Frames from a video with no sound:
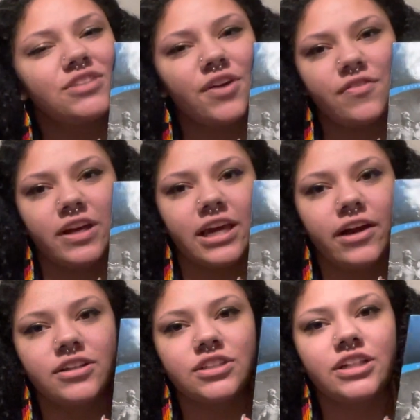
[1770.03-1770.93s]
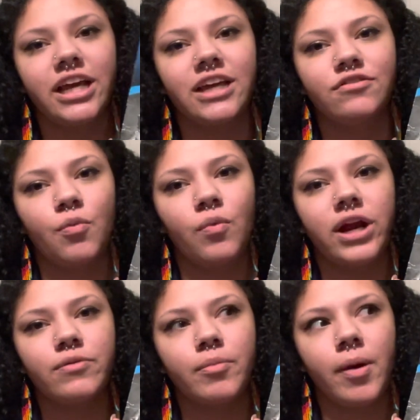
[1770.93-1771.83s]
funky character, and from what I
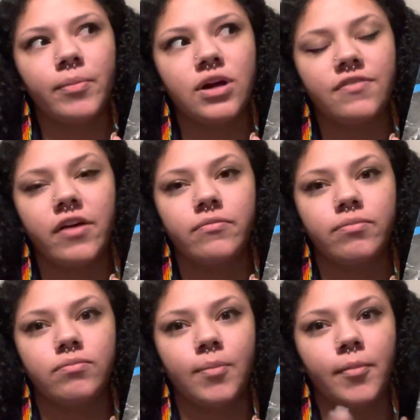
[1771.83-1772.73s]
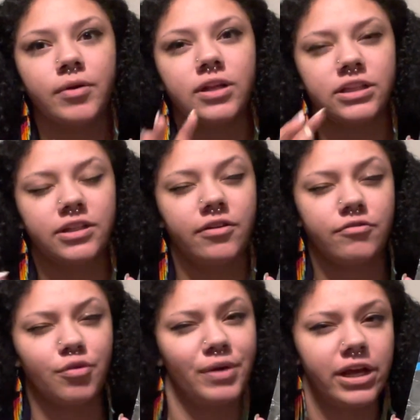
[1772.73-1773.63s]
remember, if I remember correctly
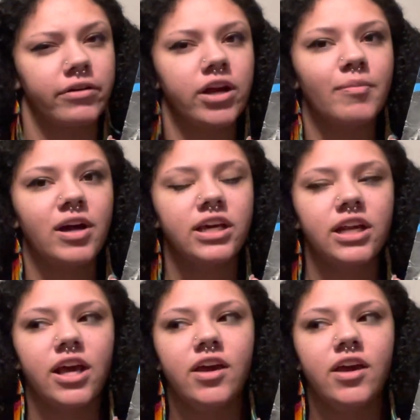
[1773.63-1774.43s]
from hearing about it,